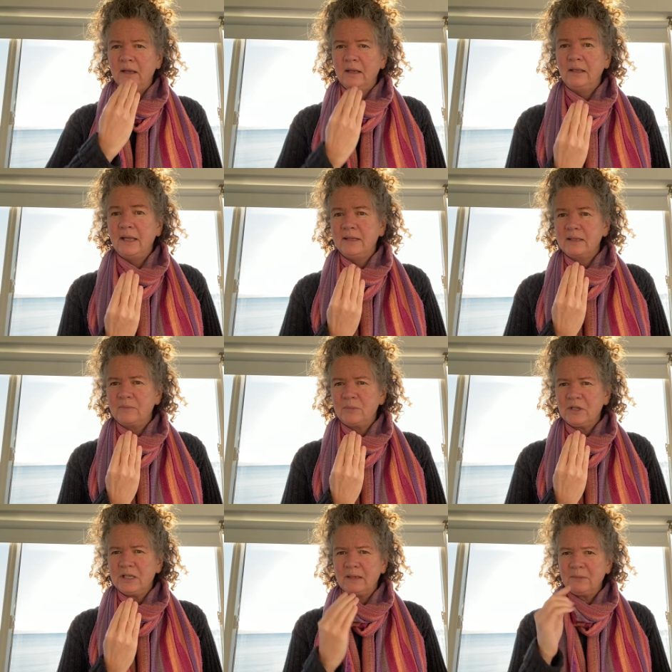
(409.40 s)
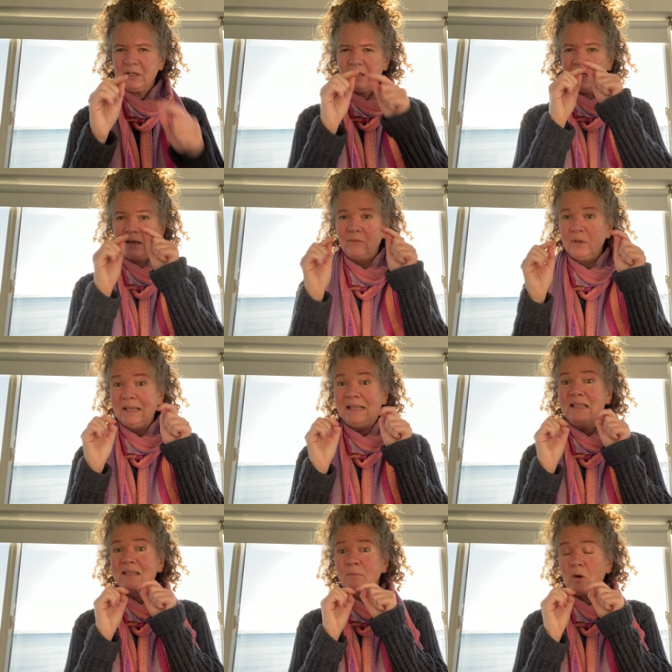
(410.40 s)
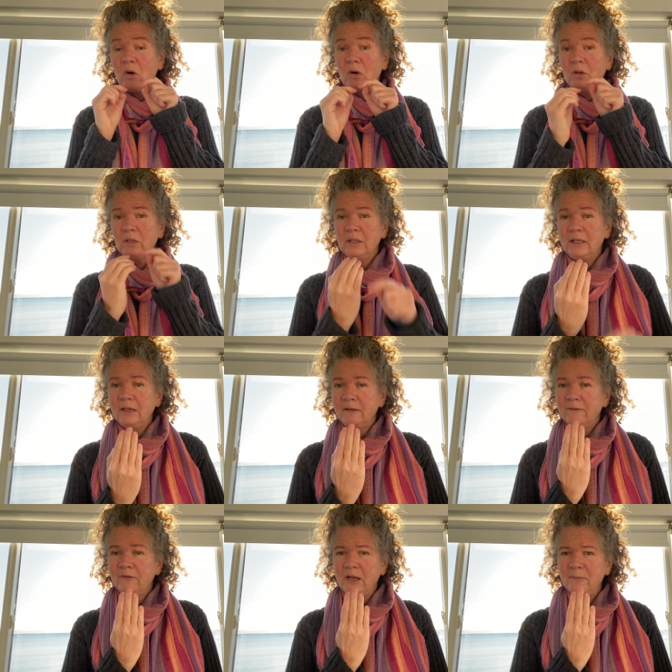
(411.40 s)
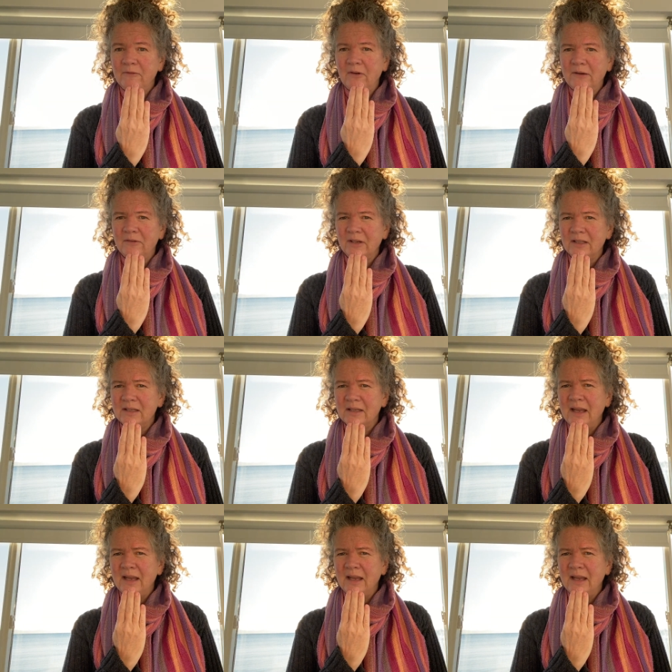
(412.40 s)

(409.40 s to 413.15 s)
lens of perception, that really small little frame of reference.